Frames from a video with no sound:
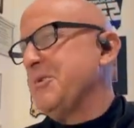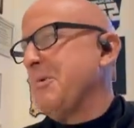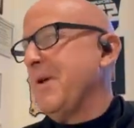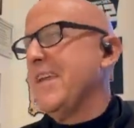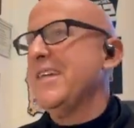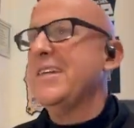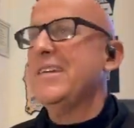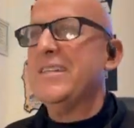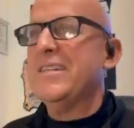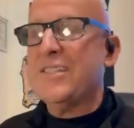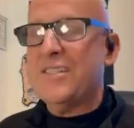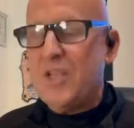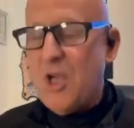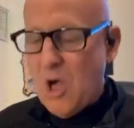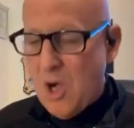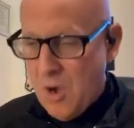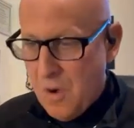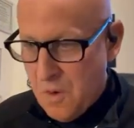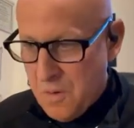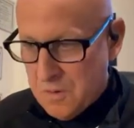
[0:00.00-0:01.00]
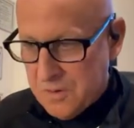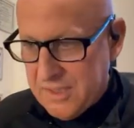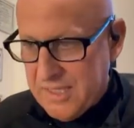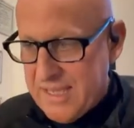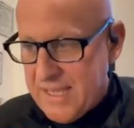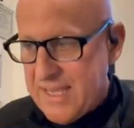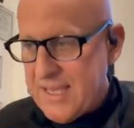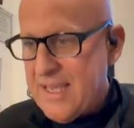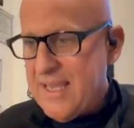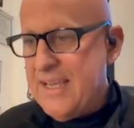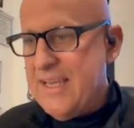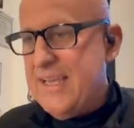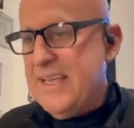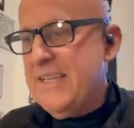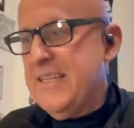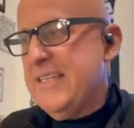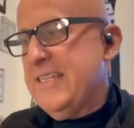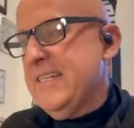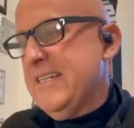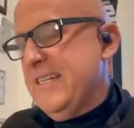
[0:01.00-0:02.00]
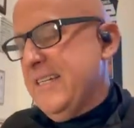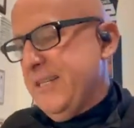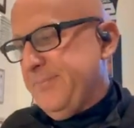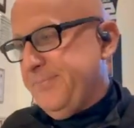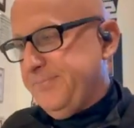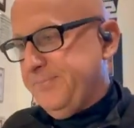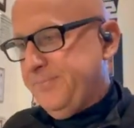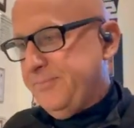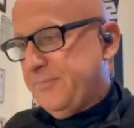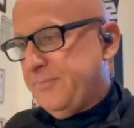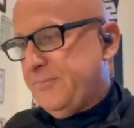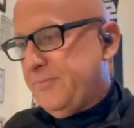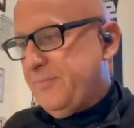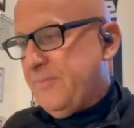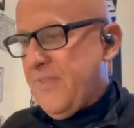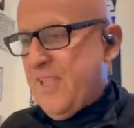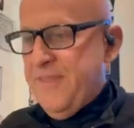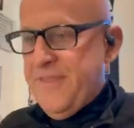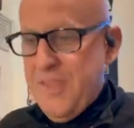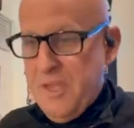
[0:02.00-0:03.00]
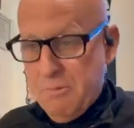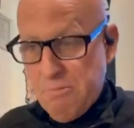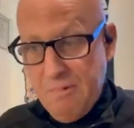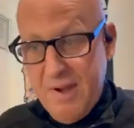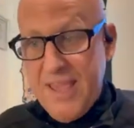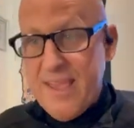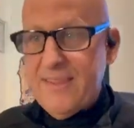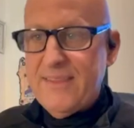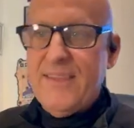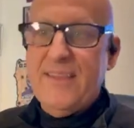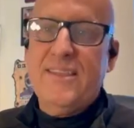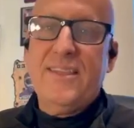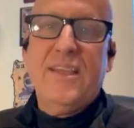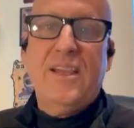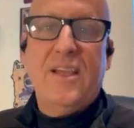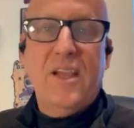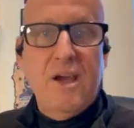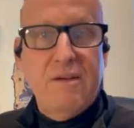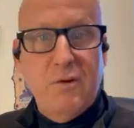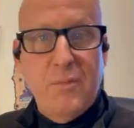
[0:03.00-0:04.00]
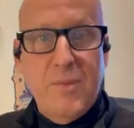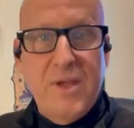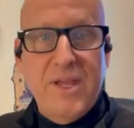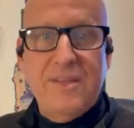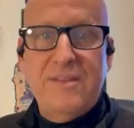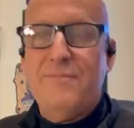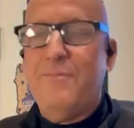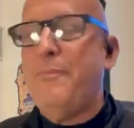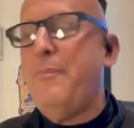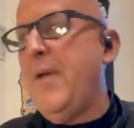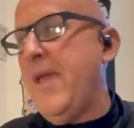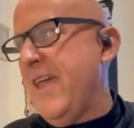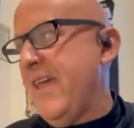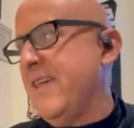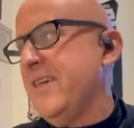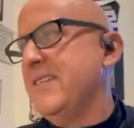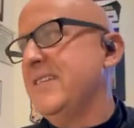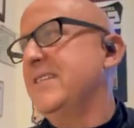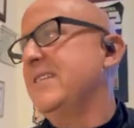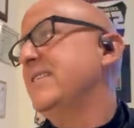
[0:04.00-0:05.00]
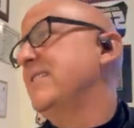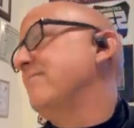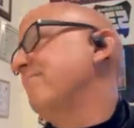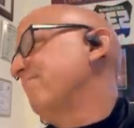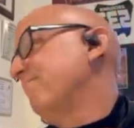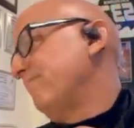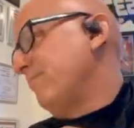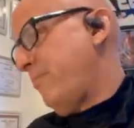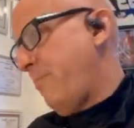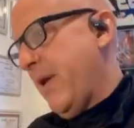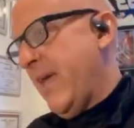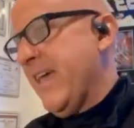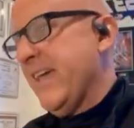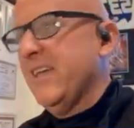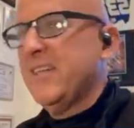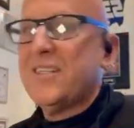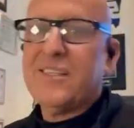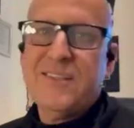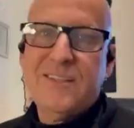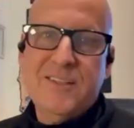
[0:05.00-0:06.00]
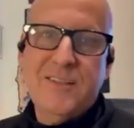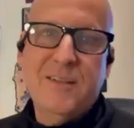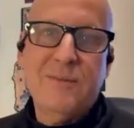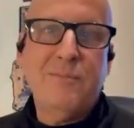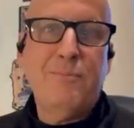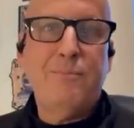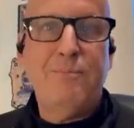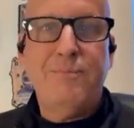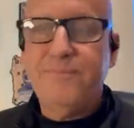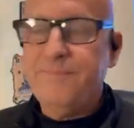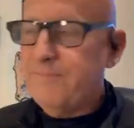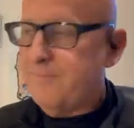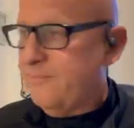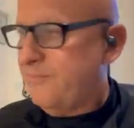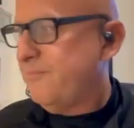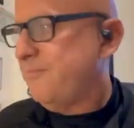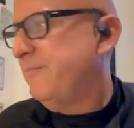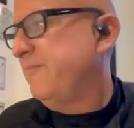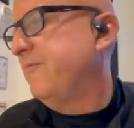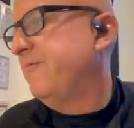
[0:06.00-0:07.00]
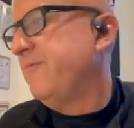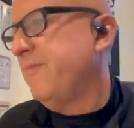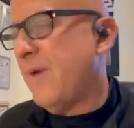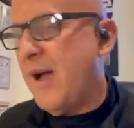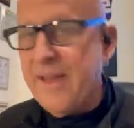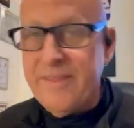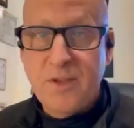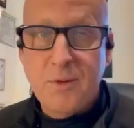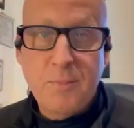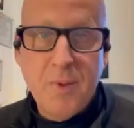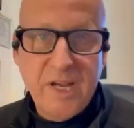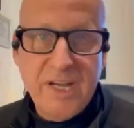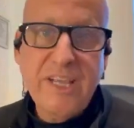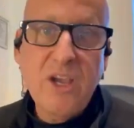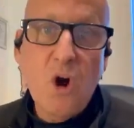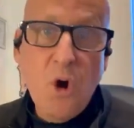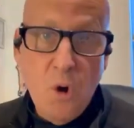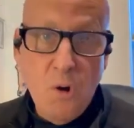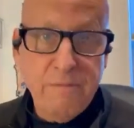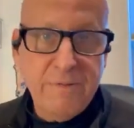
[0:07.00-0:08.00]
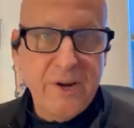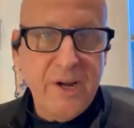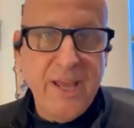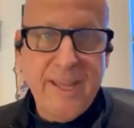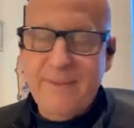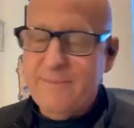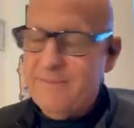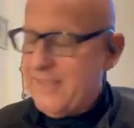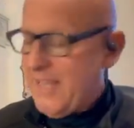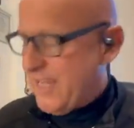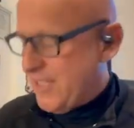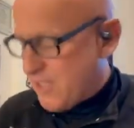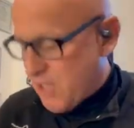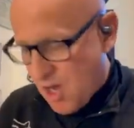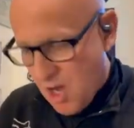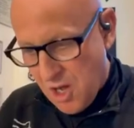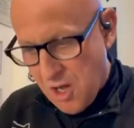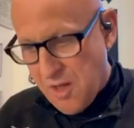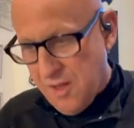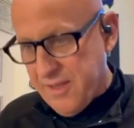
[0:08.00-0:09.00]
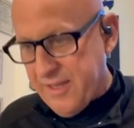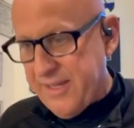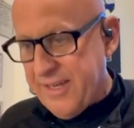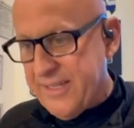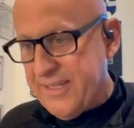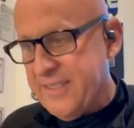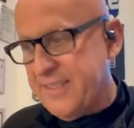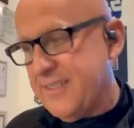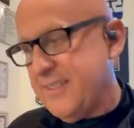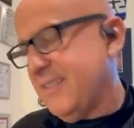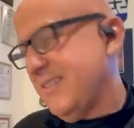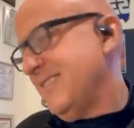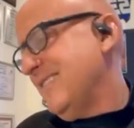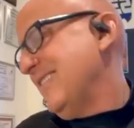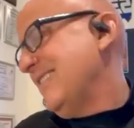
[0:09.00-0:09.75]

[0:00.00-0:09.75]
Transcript: rate is only the rate that the government pays banks on their money overnight. That's all it is.